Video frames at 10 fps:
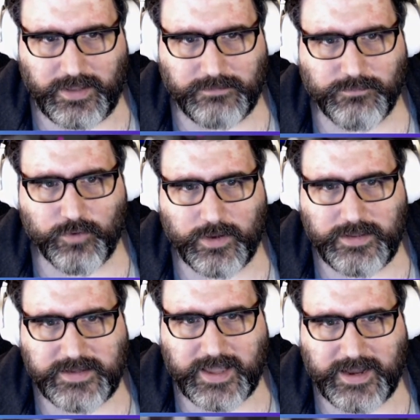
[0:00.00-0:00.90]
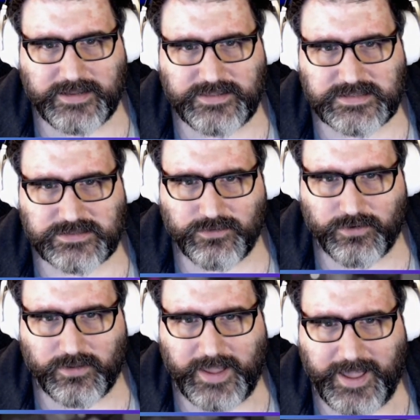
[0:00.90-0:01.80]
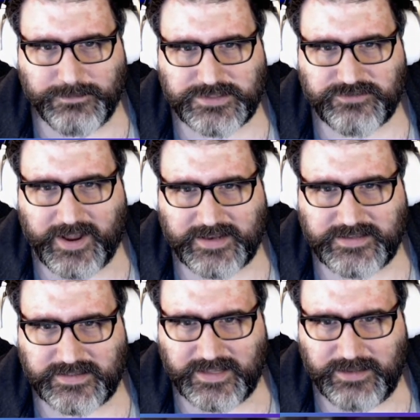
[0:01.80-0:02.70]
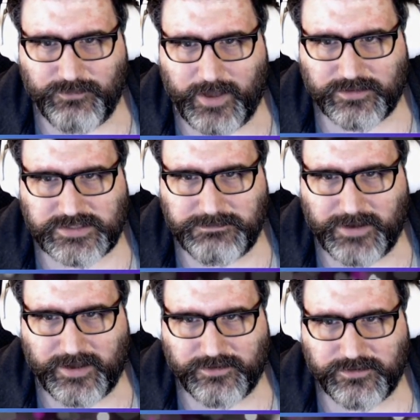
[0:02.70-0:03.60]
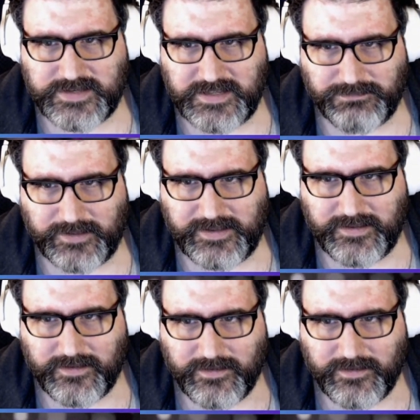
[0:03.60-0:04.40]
and Marilla guided the sorrel abstractedly while she pondered deeply.